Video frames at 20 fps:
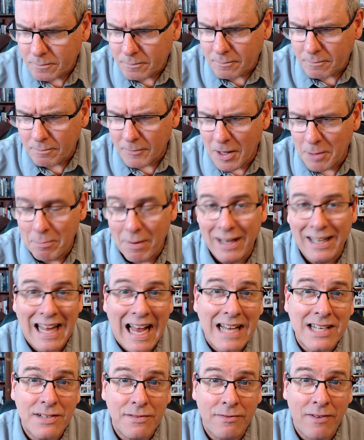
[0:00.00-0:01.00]
My
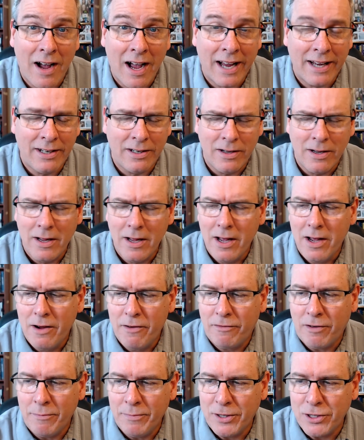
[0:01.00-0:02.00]
last find
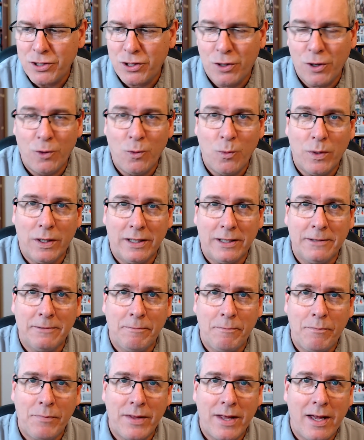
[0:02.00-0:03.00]
from this Goodwill,
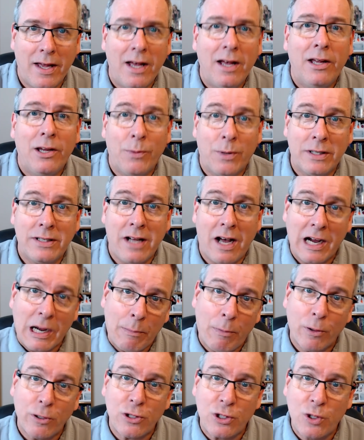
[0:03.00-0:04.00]
you want to talk about
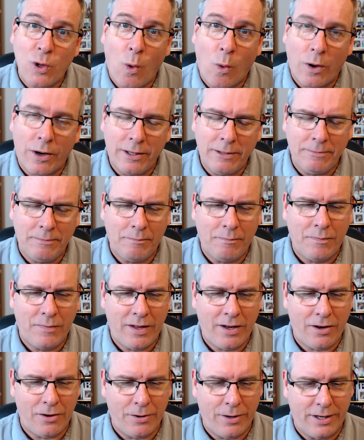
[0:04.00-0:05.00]
a score?
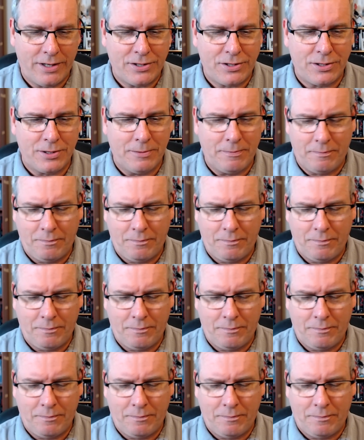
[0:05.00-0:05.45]
Here it is.